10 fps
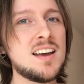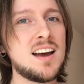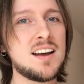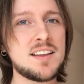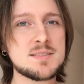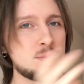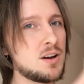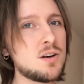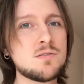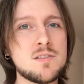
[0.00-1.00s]
Uh, that's my
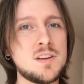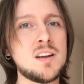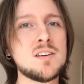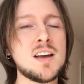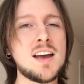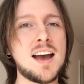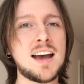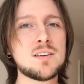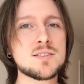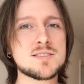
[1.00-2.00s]
whole review,
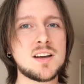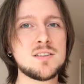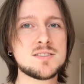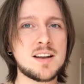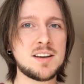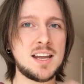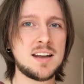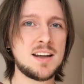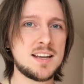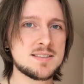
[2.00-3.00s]
and also down
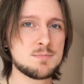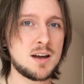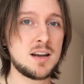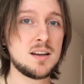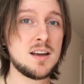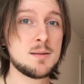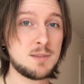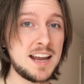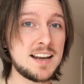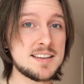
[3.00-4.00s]
here is my
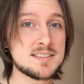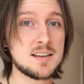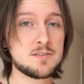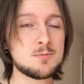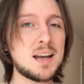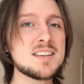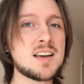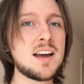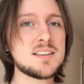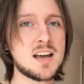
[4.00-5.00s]
playlist for my
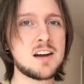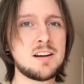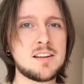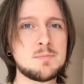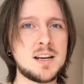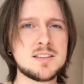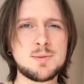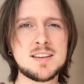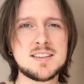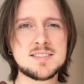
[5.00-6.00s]
entire diary. I've made
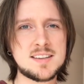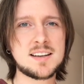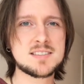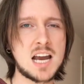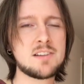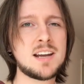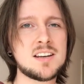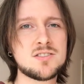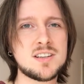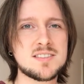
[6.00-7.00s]
twenty-six diary
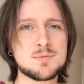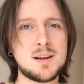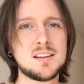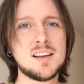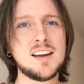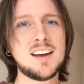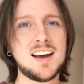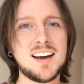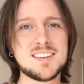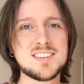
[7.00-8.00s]
entries as well
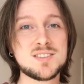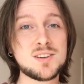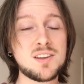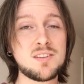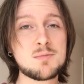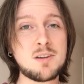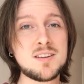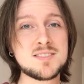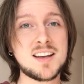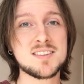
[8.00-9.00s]
uh, to talk you through the
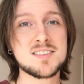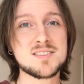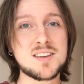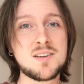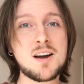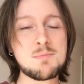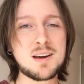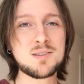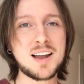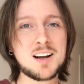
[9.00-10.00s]
process. So hope
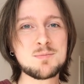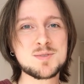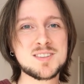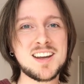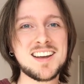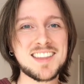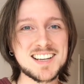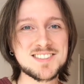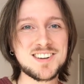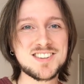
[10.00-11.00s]
that all helps.
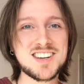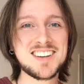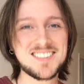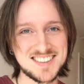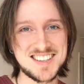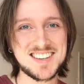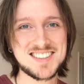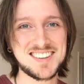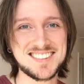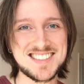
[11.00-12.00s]
Thanks for watching. I'll see you
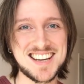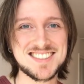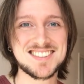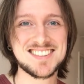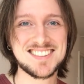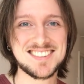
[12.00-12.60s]
soon. Cheers.